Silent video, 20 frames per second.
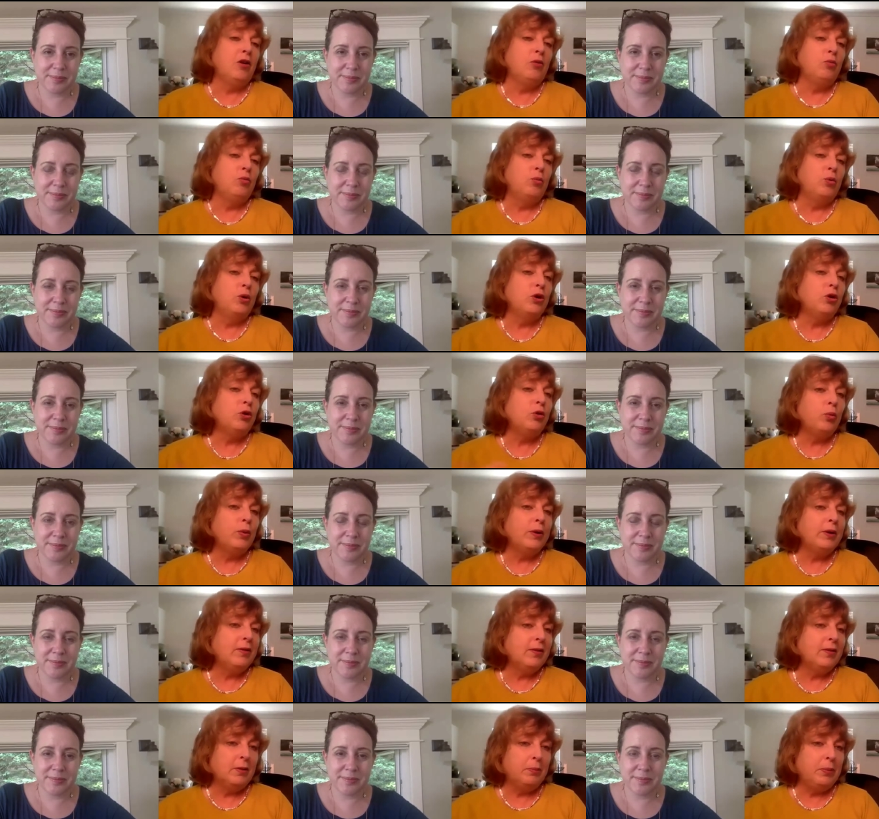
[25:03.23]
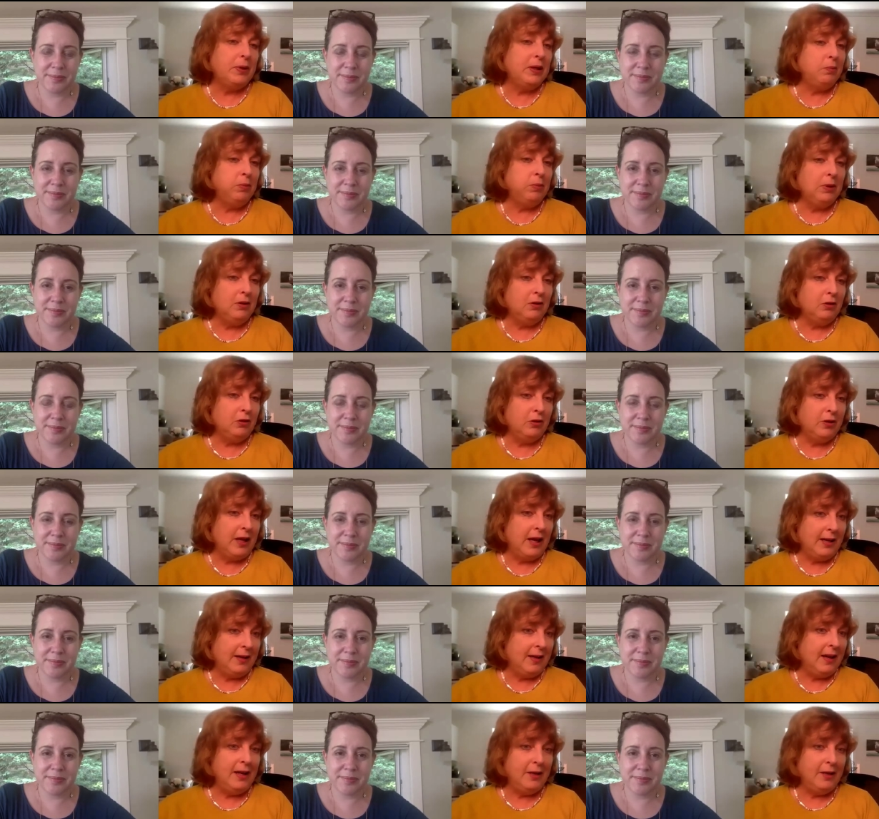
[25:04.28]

Speaker 1: work with the people at